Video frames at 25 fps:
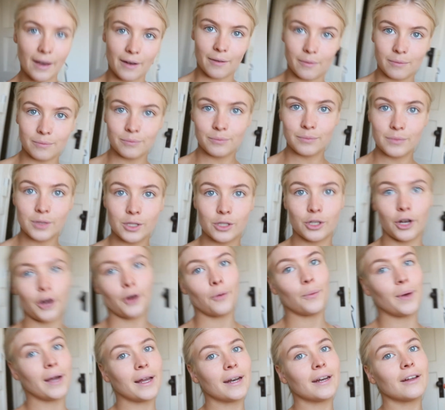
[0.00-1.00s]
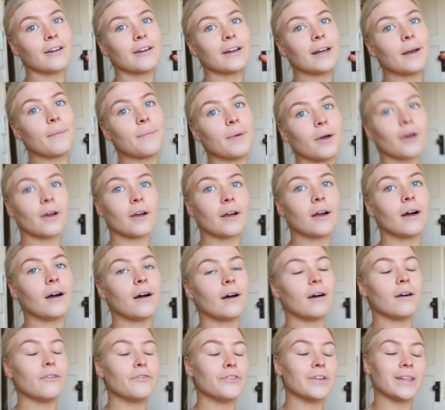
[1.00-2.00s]
Yeah, so we're gonna go get a
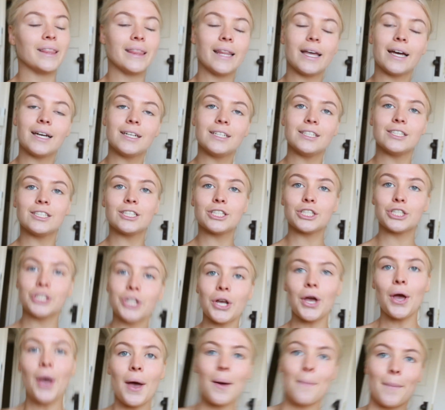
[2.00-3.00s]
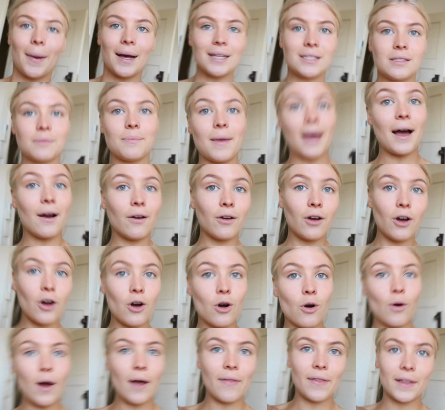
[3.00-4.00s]
burger for lunch, buy some
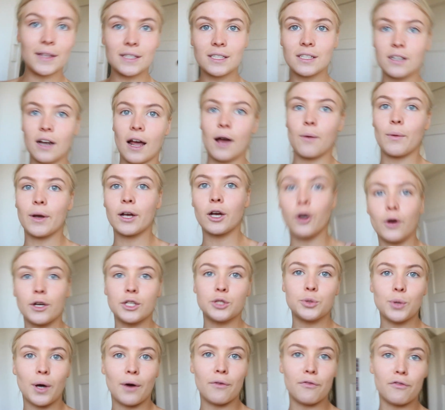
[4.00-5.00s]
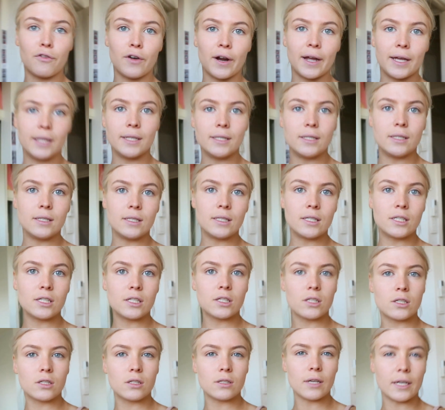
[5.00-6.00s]
alcohol, and then tonight we're going to our
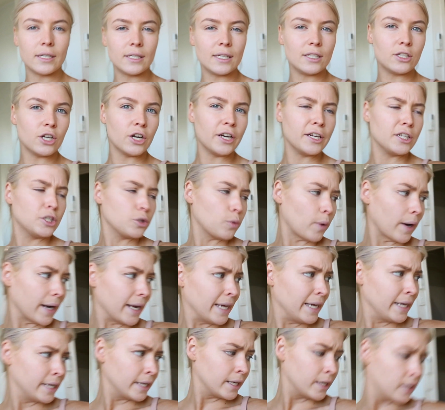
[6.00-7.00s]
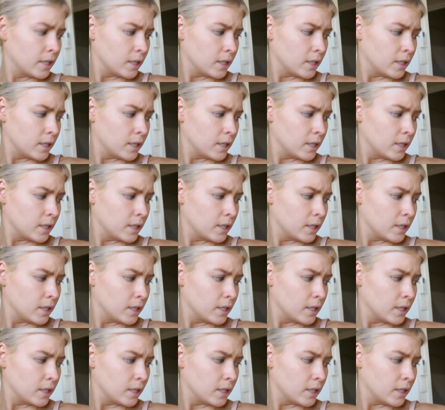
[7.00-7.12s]
friend's, is he turning 20?